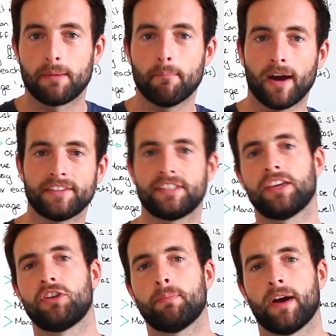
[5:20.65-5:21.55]
It might
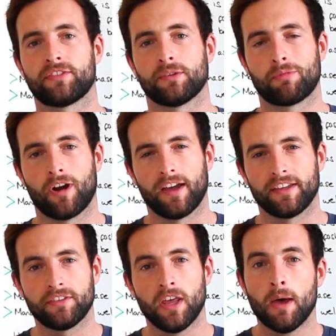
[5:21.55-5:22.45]
take you by
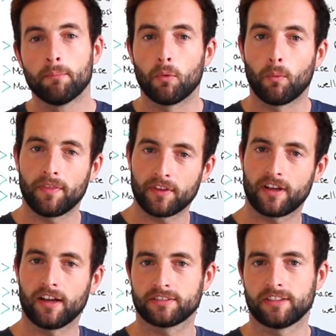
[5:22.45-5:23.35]
surprise, but when the
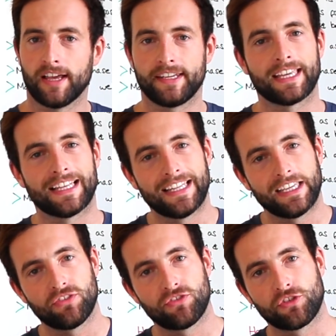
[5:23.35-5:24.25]
car's sliding, at
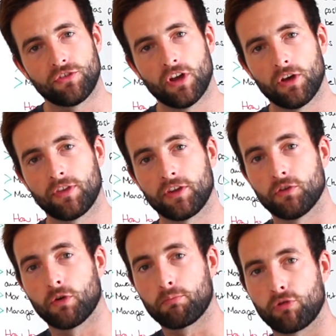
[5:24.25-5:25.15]
least you know that
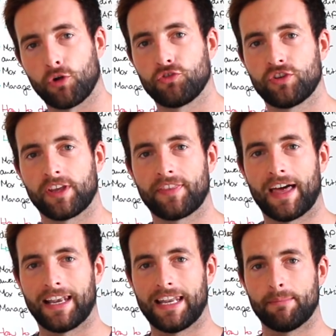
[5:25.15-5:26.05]
you're approaching
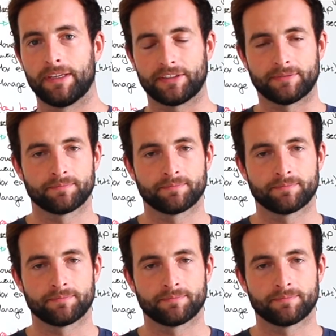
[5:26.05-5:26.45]
that limit.